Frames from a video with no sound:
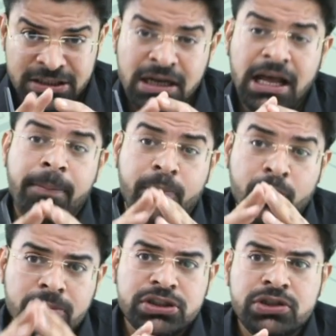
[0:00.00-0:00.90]
I
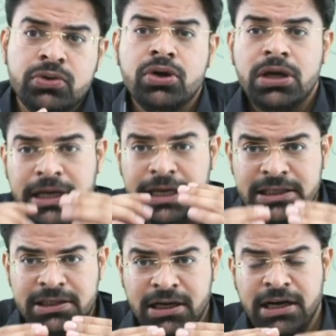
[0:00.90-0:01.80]
promise you, either
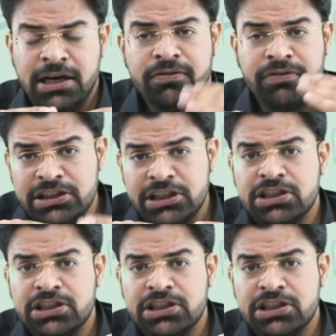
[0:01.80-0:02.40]
in differentiation